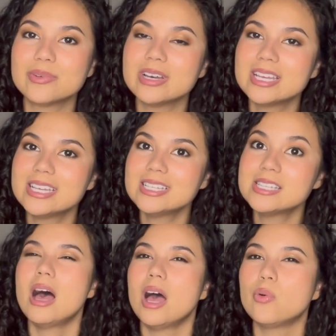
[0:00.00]
I
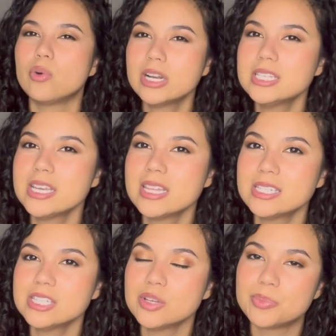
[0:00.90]
want to say this
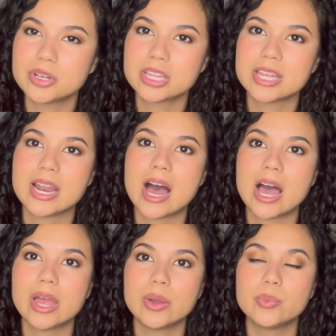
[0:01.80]
is a book that
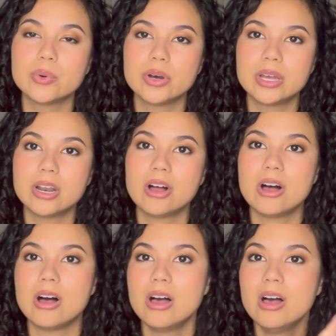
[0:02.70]
I would
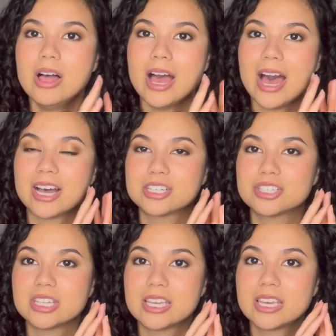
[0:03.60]

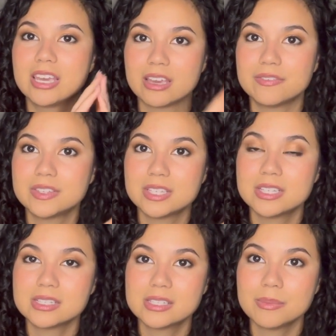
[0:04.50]
actually gift
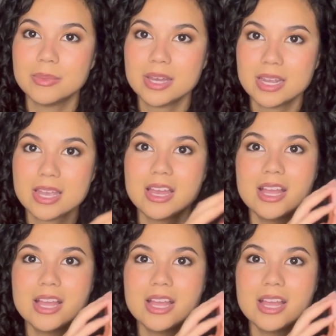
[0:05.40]
to somebody